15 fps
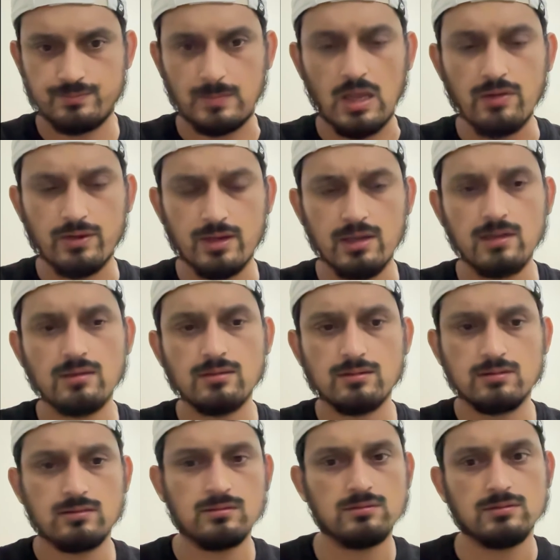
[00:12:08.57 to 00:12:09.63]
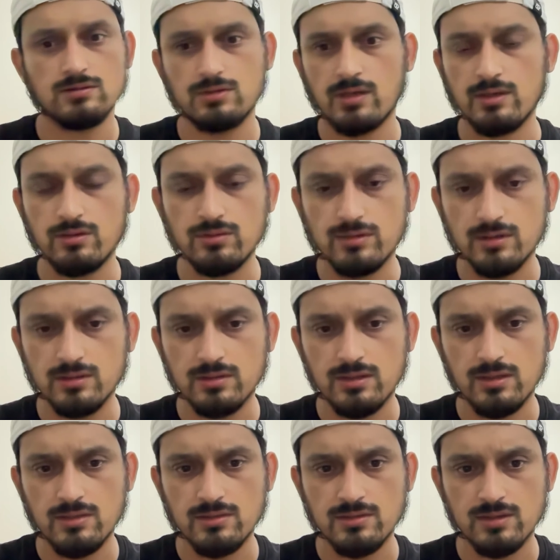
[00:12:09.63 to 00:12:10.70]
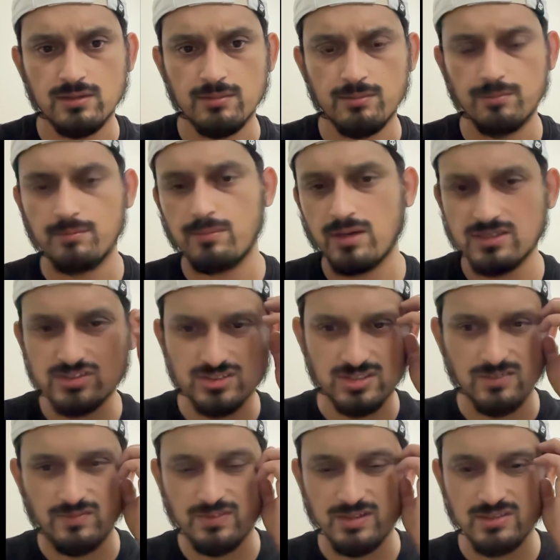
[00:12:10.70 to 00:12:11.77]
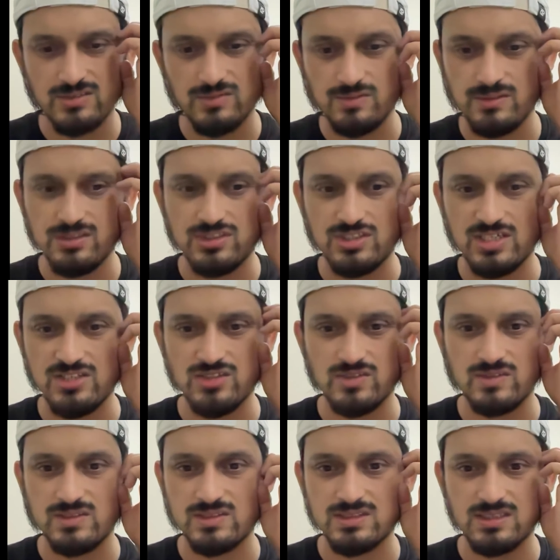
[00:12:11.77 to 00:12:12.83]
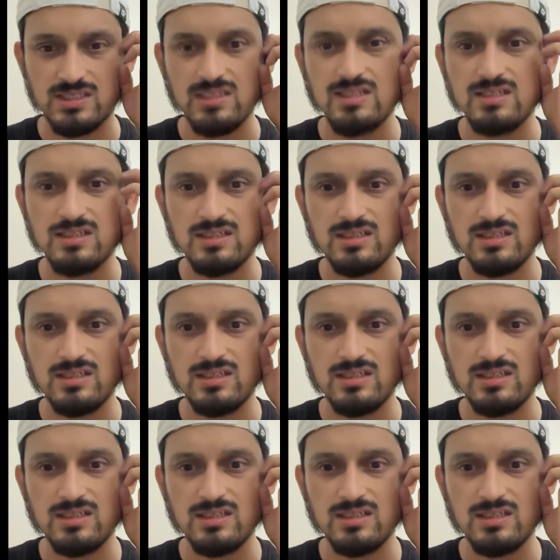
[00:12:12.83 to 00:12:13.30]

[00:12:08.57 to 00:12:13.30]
okay, so I don't think there is much difference with the change of the seed.